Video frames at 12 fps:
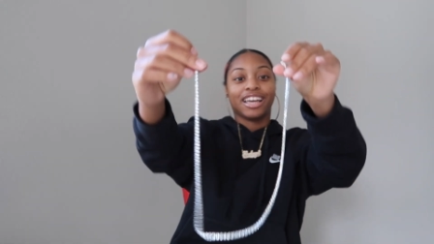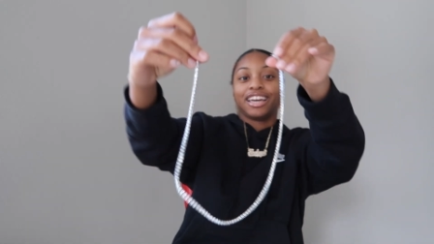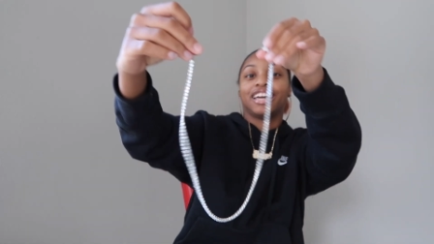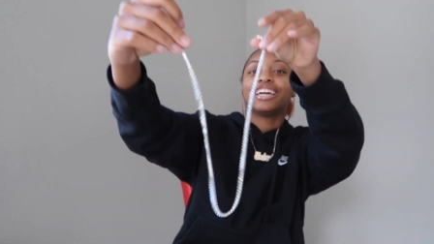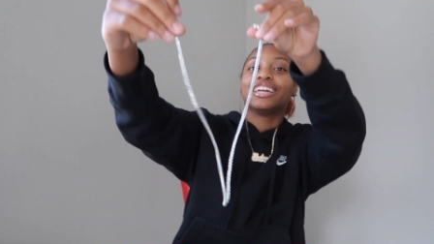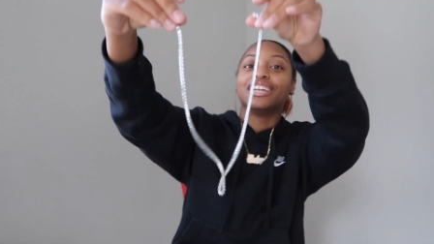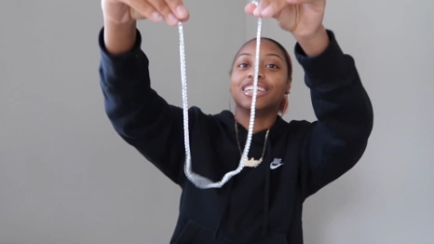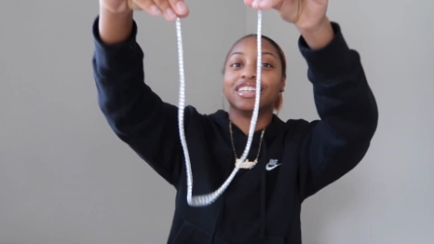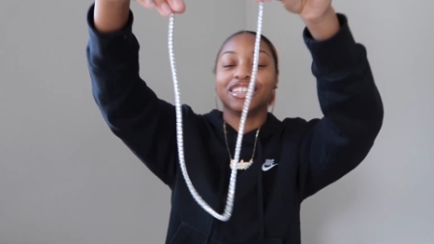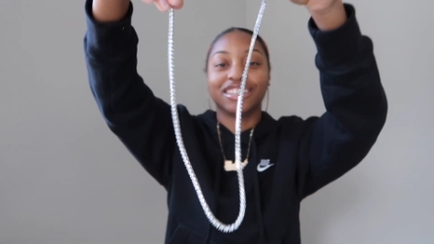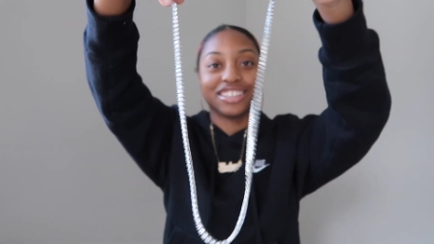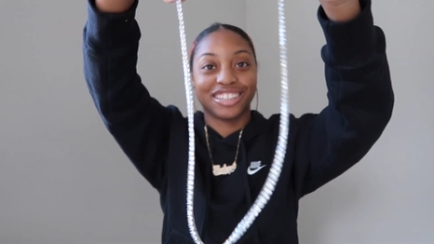
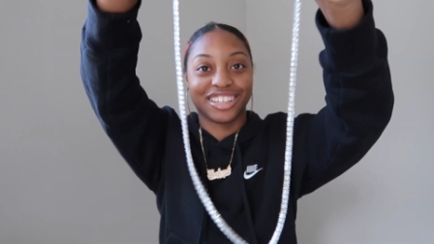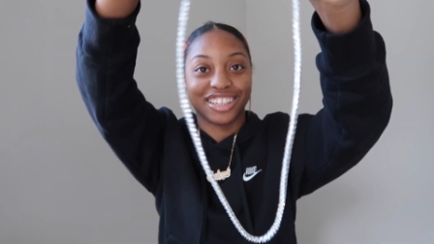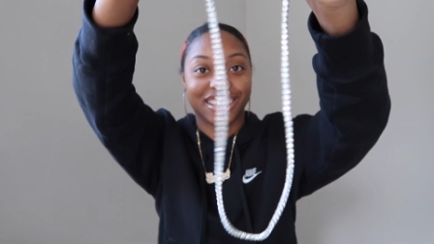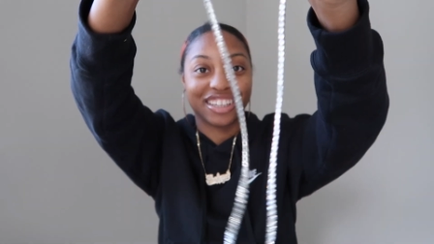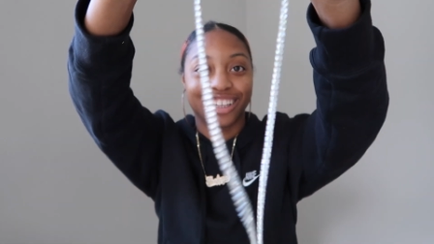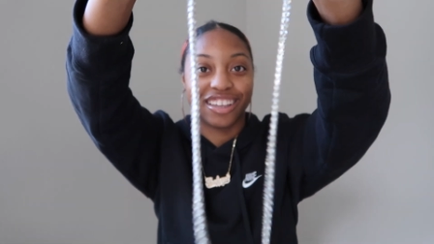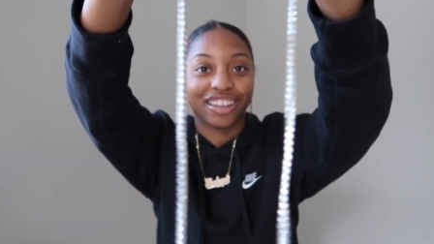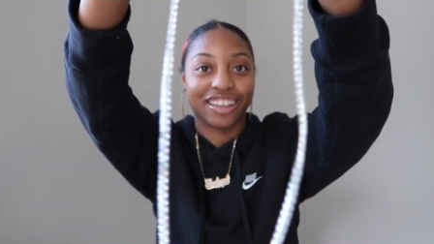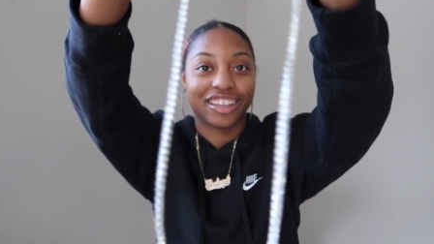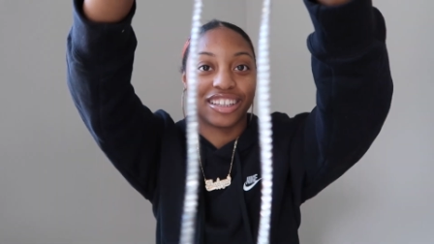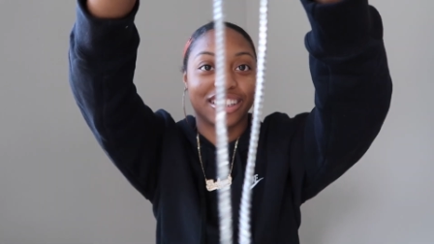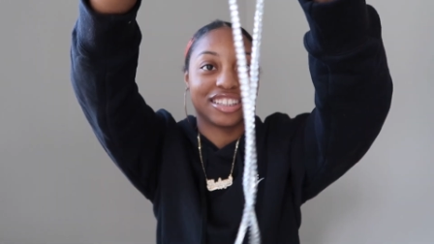Hey,
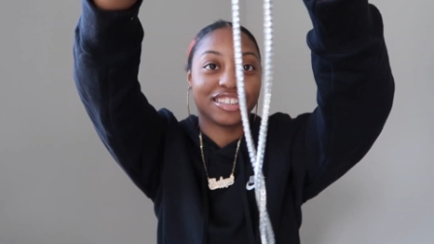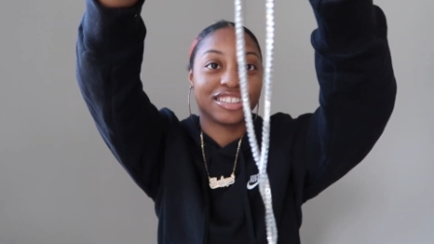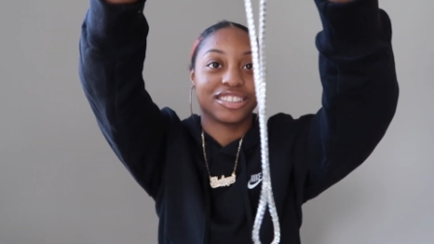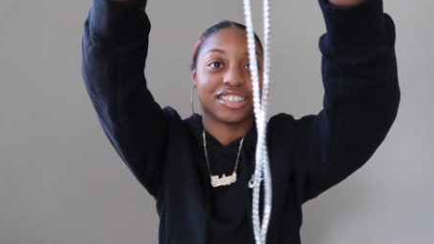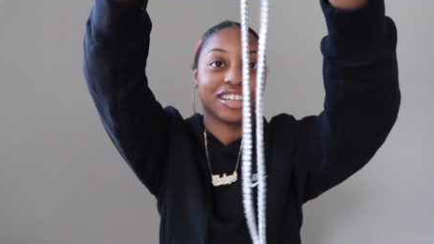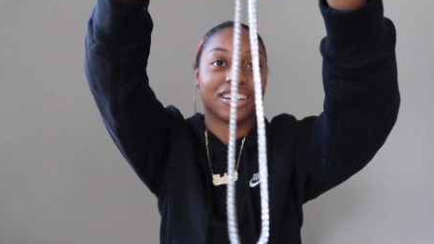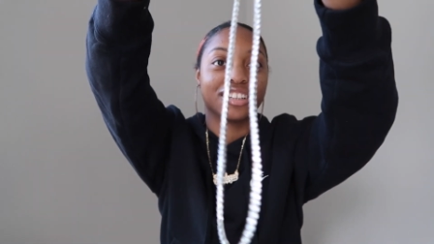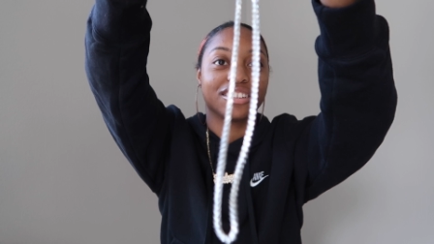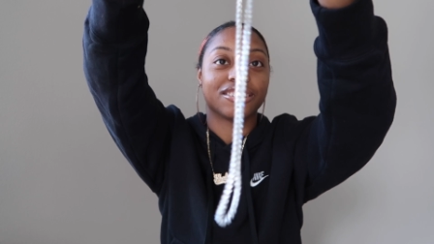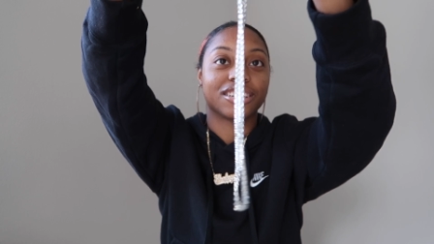let me show y'all a little